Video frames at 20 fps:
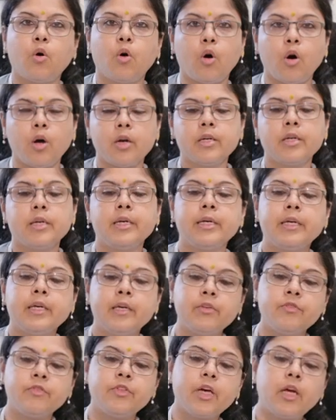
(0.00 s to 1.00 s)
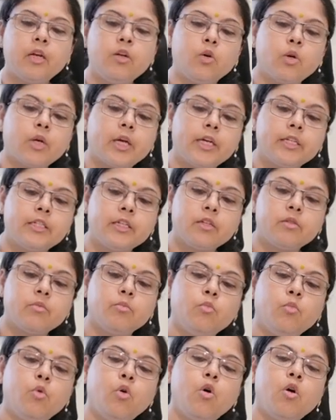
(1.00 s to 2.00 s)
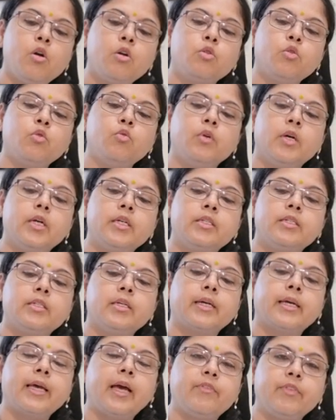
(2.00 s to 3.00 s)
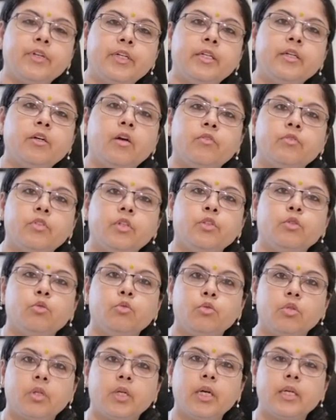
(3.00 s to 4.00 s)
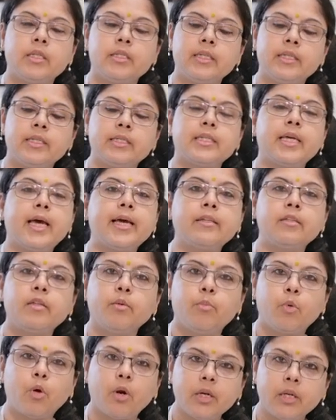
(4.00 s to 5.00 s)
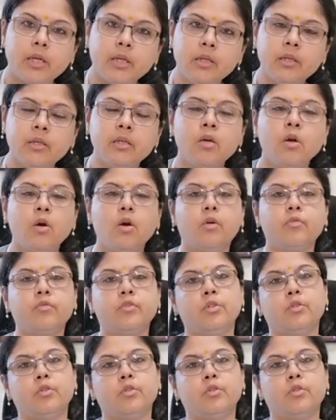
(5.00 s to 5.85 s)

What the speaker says: or if they are located more towards the cavity of the uterus, inside the body of the